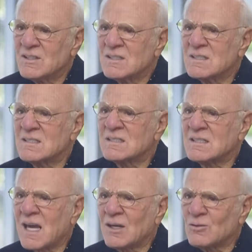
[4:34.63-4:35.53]
the
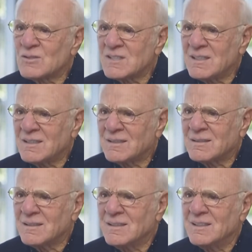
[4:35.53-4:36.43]
sacrosanct
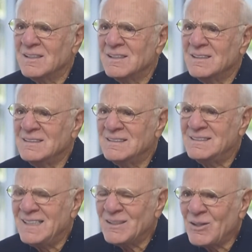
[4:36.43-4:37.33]

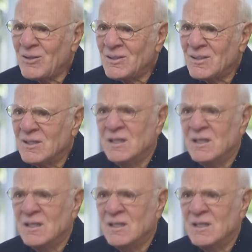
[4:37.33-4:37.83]
deal?